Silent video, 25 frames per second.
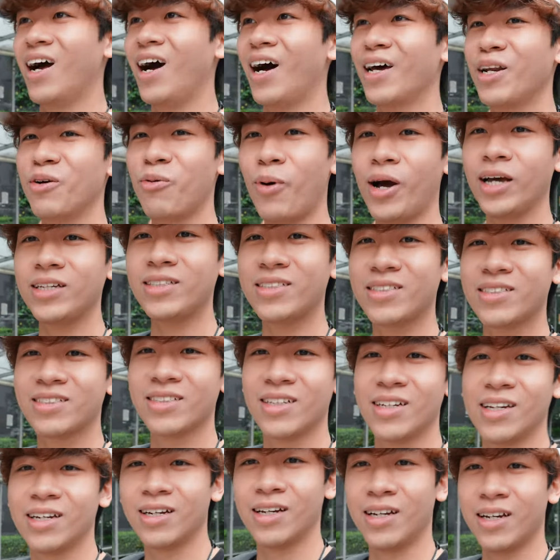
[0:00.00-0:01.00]
Otherwise,
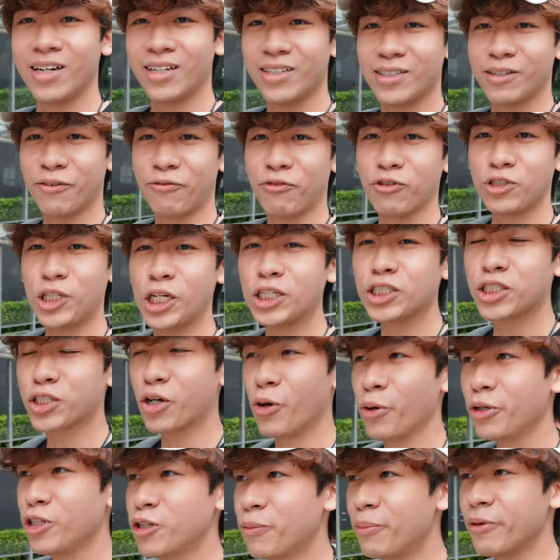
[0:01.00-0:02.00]
the footage is
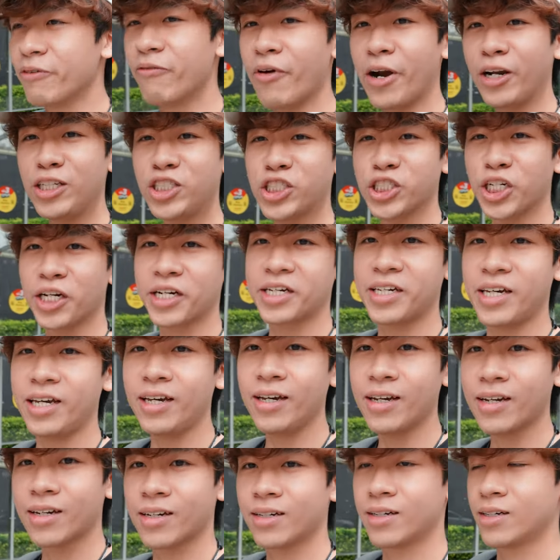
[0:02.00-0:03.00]
going to be very
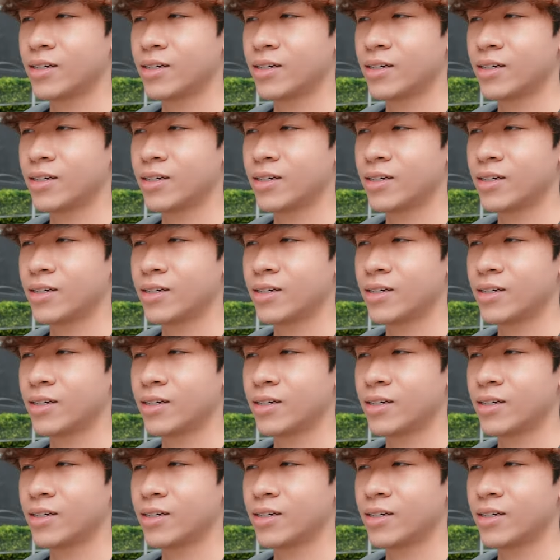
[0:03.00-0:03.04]
jerky.